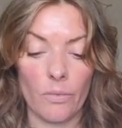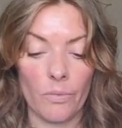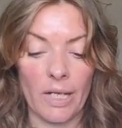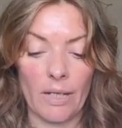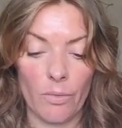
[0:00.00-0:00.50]

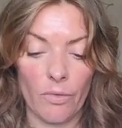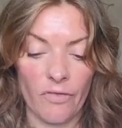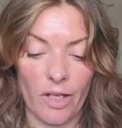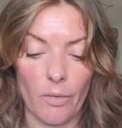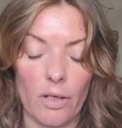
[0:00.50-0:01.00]
we will
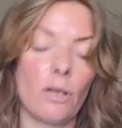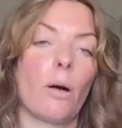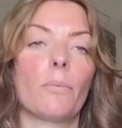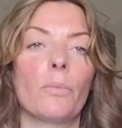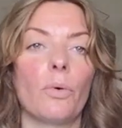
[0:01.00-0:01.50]
feel a
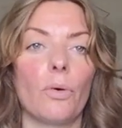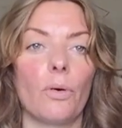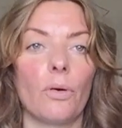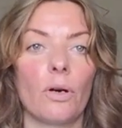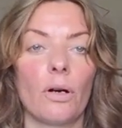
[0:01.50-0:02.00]
lot
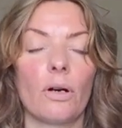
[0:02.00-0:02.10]
more,